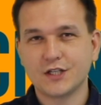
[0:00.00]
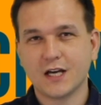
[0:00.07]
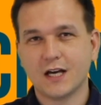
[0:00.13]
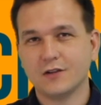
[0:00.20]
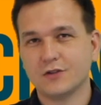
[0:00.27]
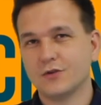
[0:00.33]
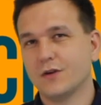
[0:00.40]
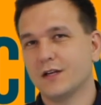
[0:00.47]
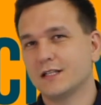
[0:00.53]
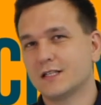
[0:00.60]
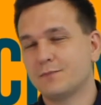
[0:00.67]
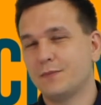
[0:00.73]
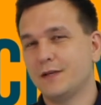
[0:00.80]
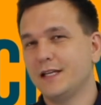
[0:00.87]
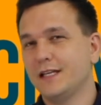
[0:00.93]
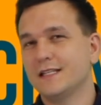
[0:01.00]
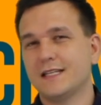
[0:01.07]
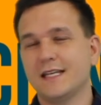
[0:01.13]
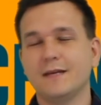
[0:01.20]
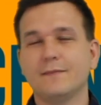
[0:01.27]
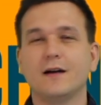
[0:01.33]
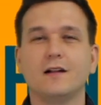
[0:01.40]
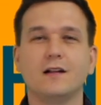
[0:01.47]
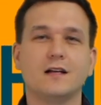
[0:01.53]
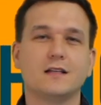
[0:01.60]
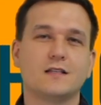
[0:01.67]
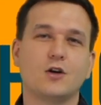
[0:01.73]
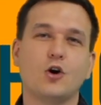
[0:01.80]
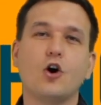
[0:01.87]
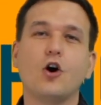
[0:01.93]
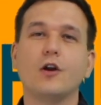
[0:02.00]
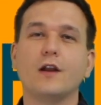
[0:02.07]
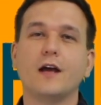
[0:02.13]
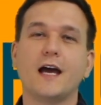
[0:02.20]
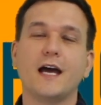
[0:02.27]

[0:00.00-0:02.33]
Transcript: out to us, please email us on